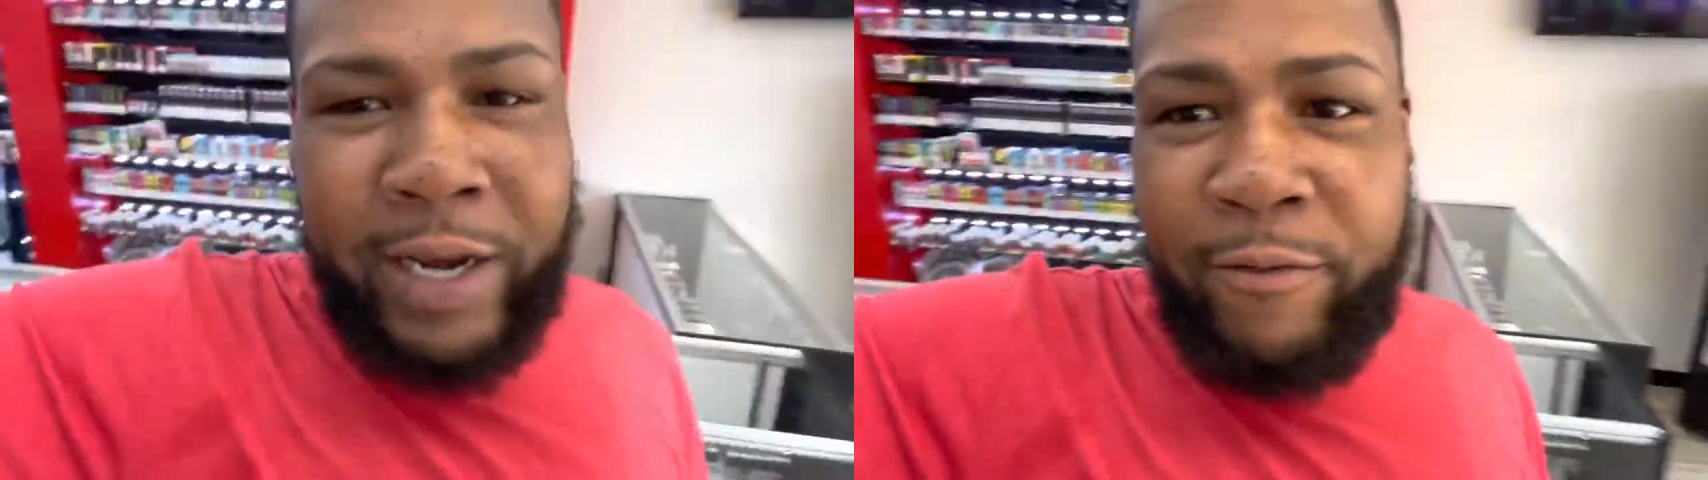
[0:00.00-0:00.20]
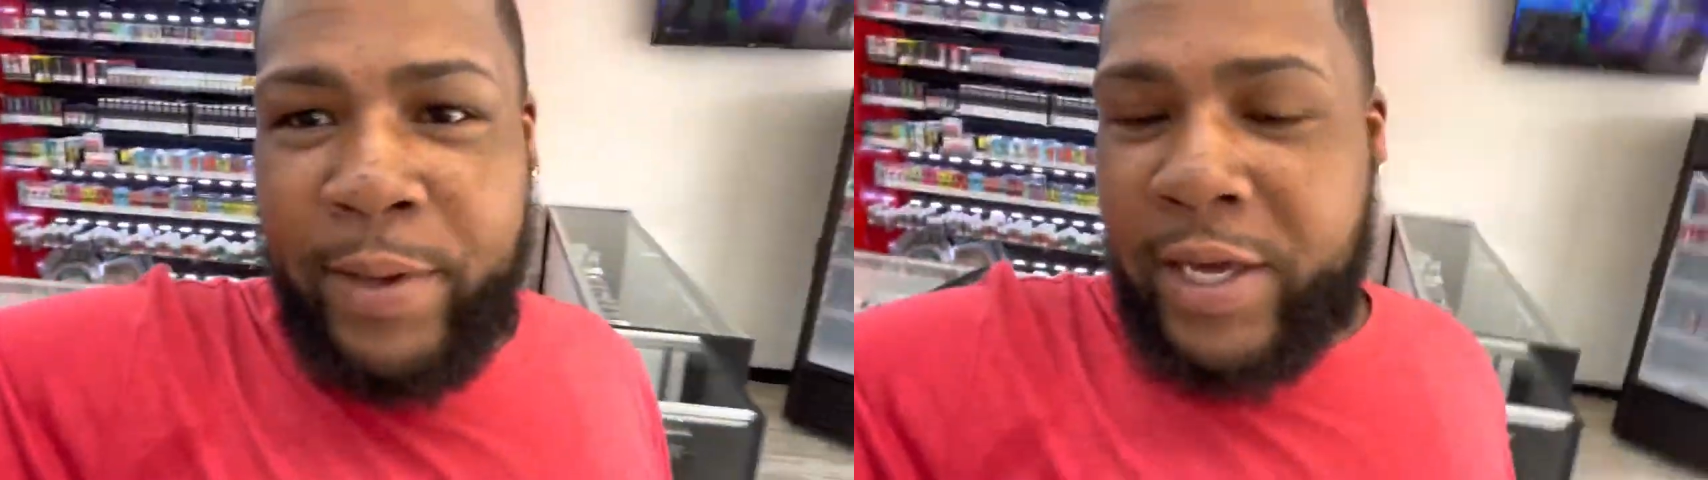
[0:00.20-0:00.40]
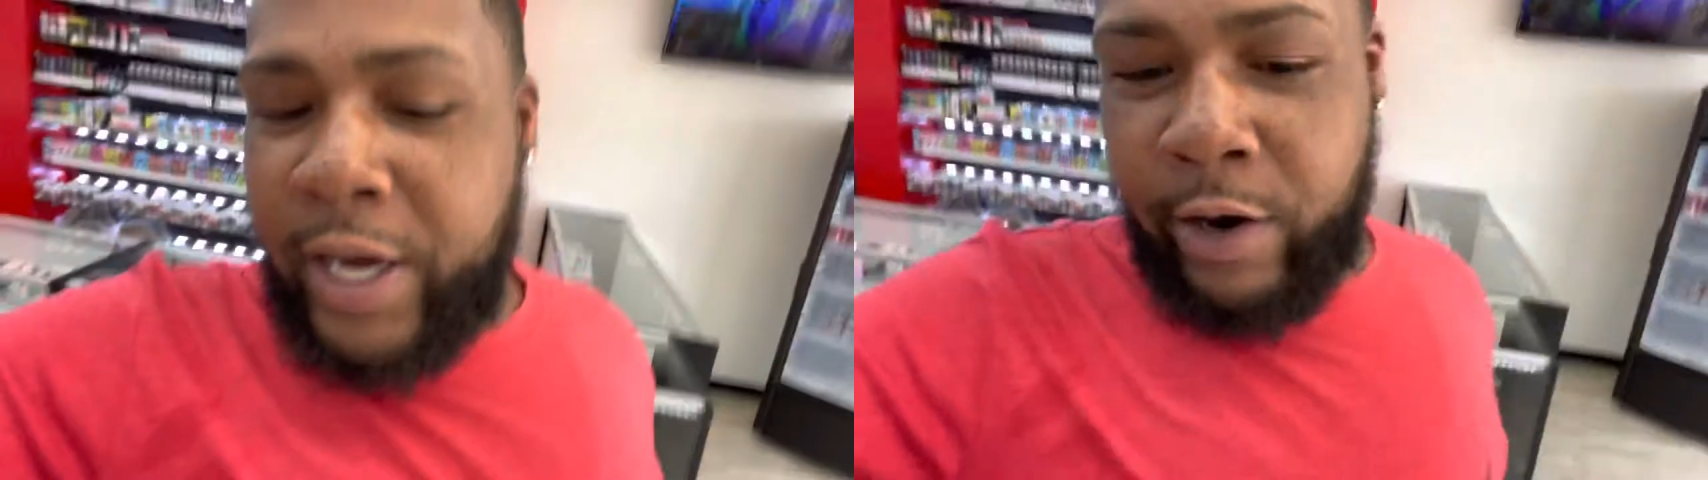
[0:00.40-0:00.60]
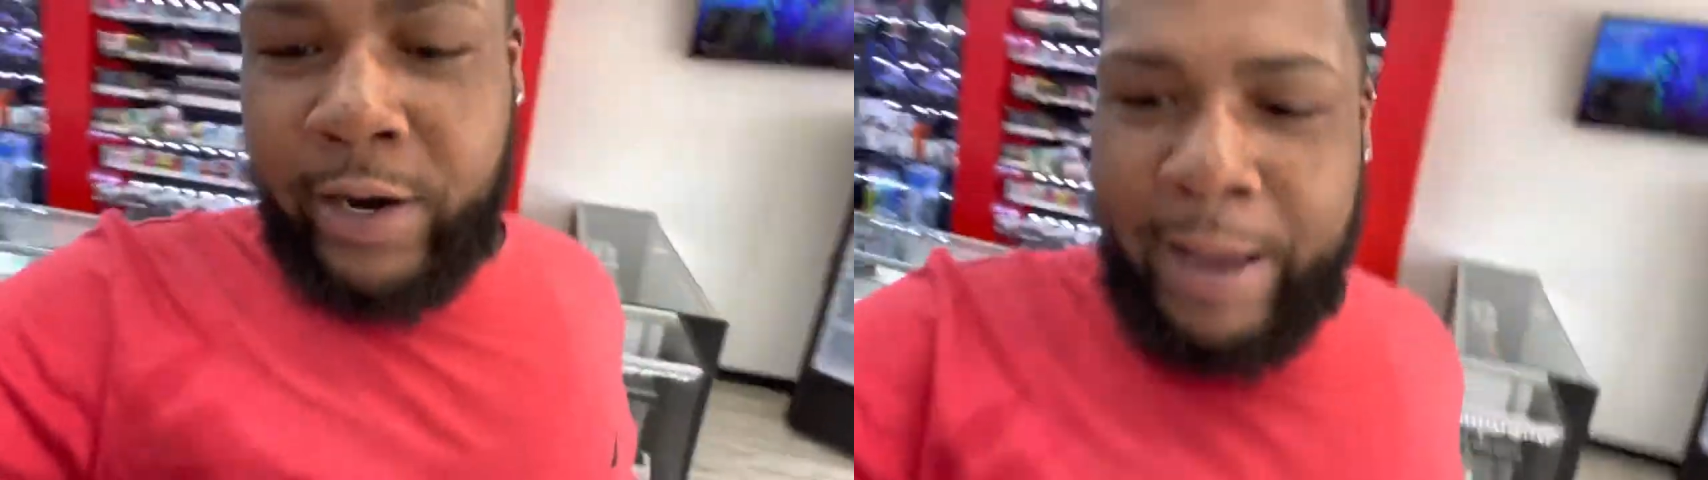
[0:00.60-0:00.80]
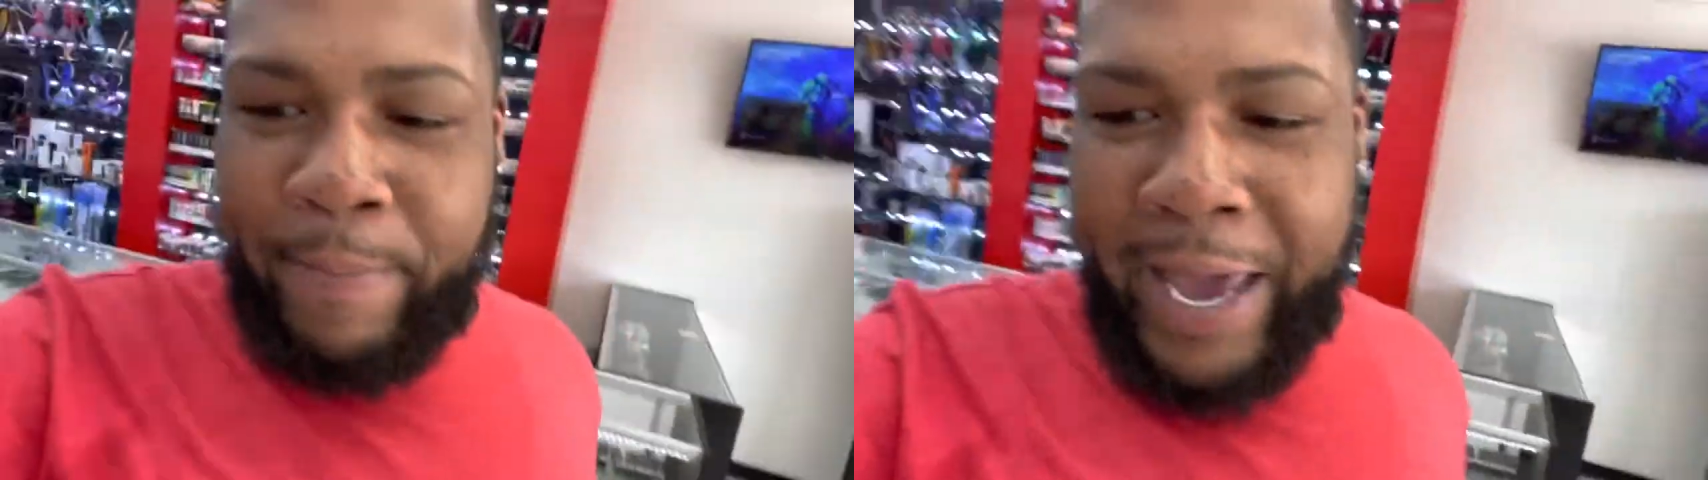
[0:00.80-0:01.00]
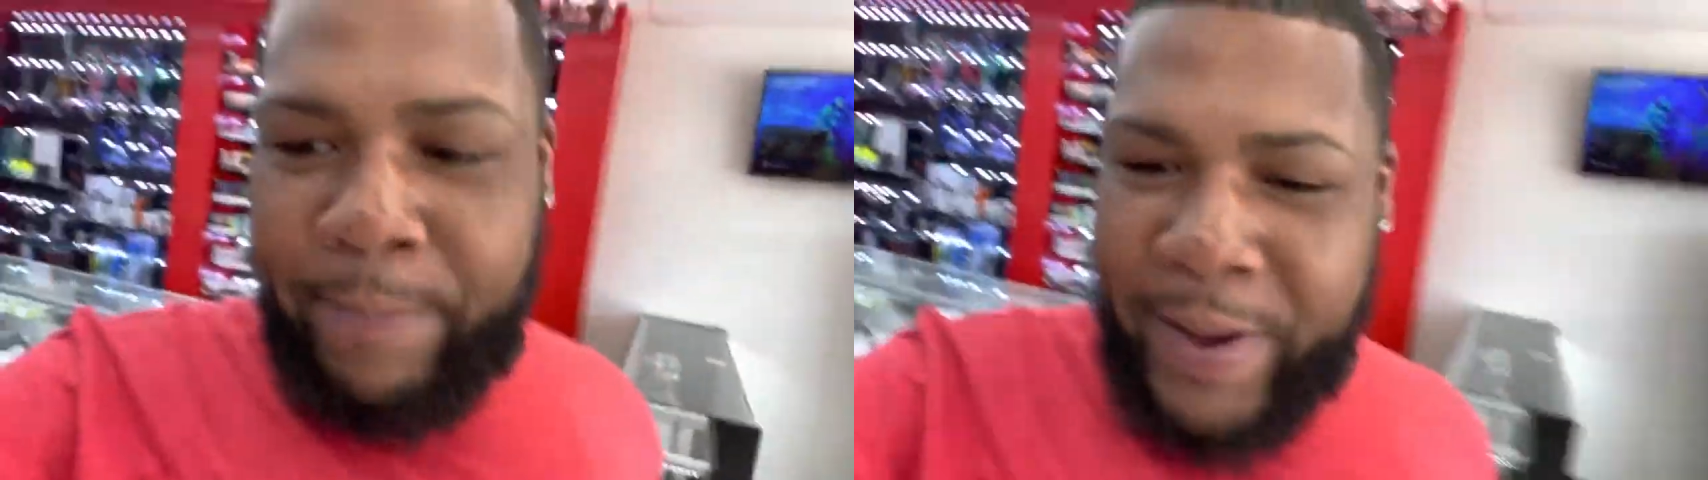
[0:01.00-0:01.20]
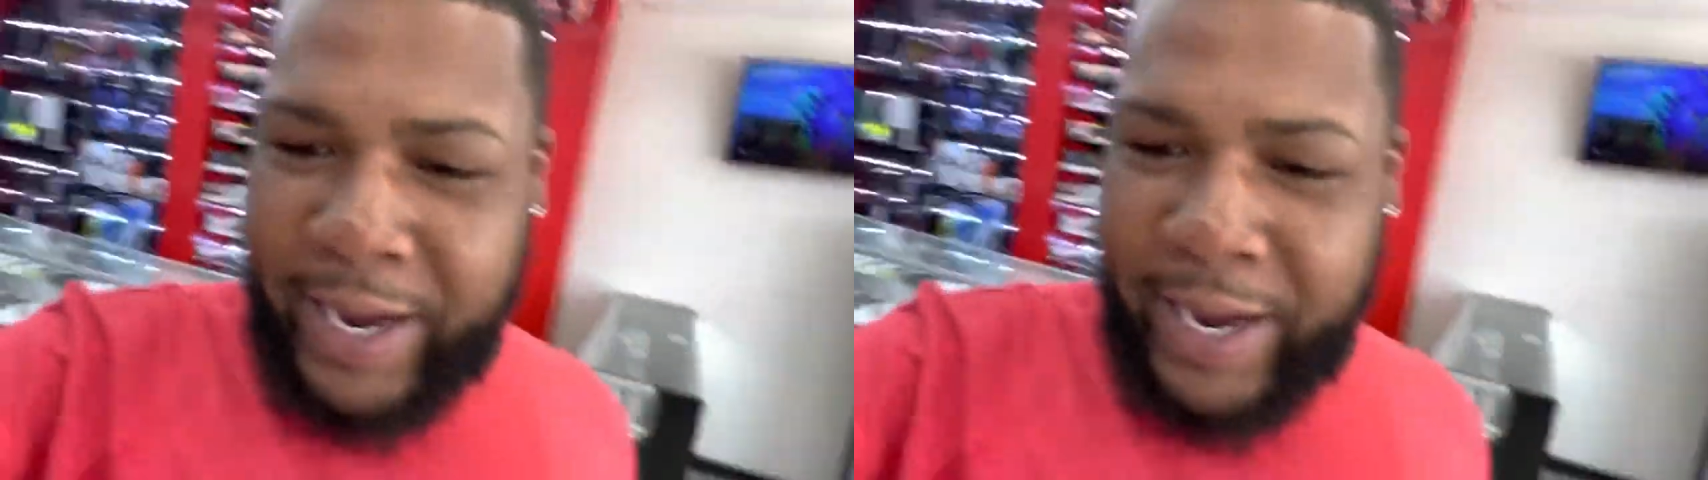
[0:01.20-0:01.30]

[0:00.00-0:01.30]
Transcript: even be carrying that backpack